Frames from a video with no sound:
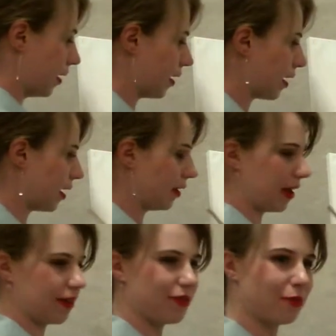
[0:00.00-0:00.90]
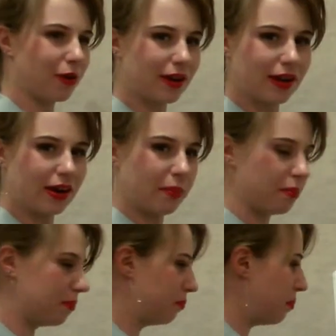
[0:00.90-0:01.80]
again, like if you're working in a
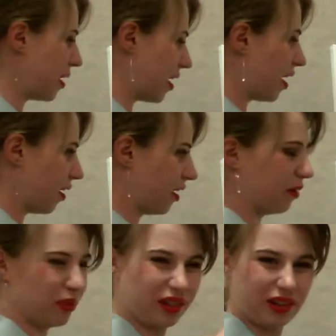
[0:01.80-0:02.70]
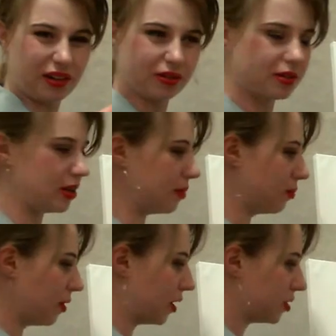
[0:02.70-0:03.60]
big area with a little teeny
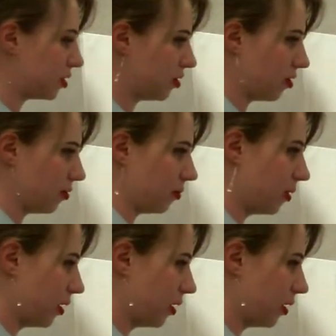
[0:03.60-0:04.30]
brush, you know,